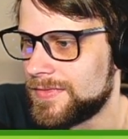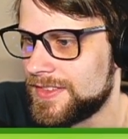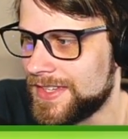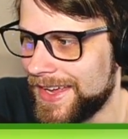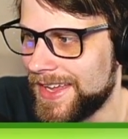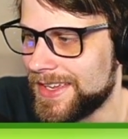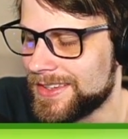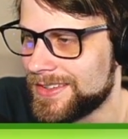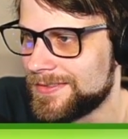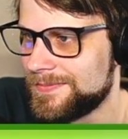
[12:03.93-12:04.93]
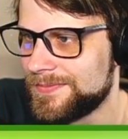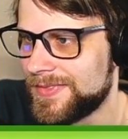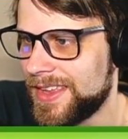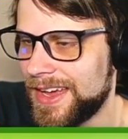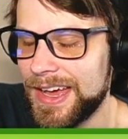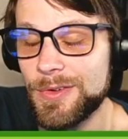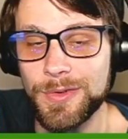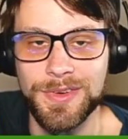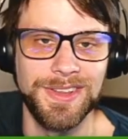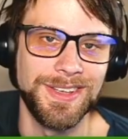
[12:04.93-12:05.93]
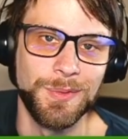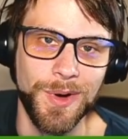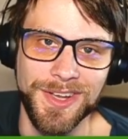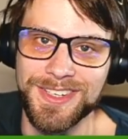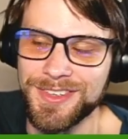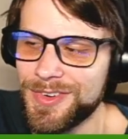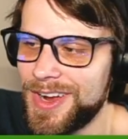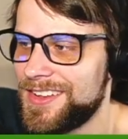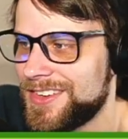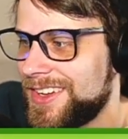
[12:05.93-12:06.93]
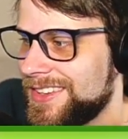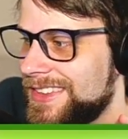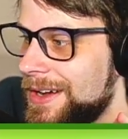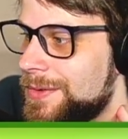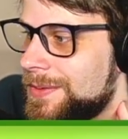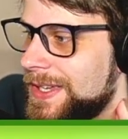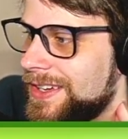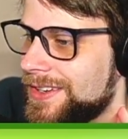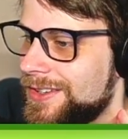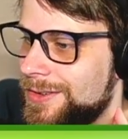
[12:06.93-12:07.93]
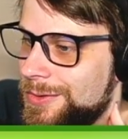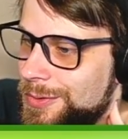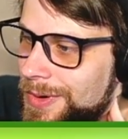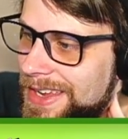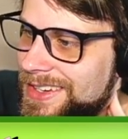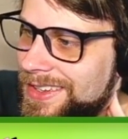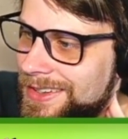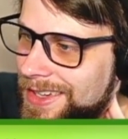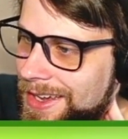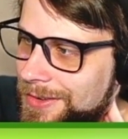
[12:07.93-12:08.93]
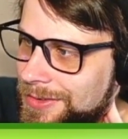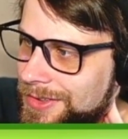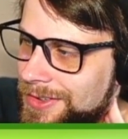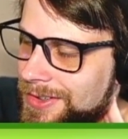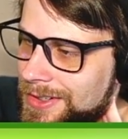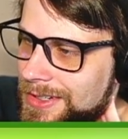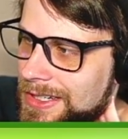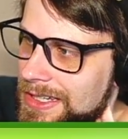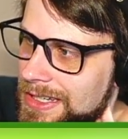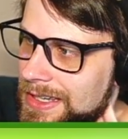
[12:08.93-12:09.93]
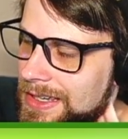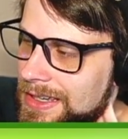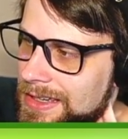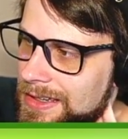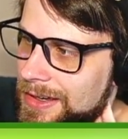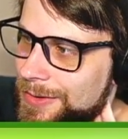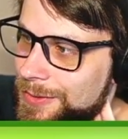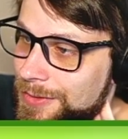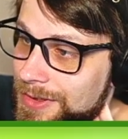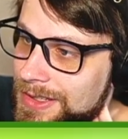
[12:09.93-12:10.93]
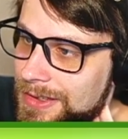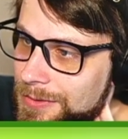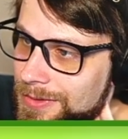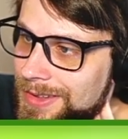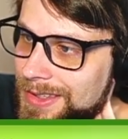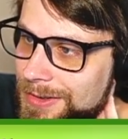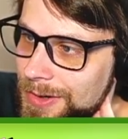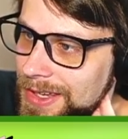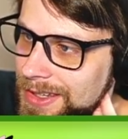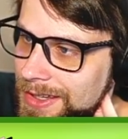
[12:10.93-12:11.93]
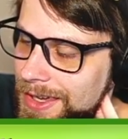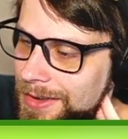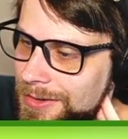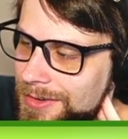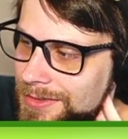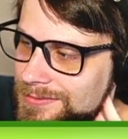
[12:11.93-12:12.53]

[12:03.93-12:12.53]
Dang. I really wanted a Groudon. That would have been a great encounter. A really, really great encounter.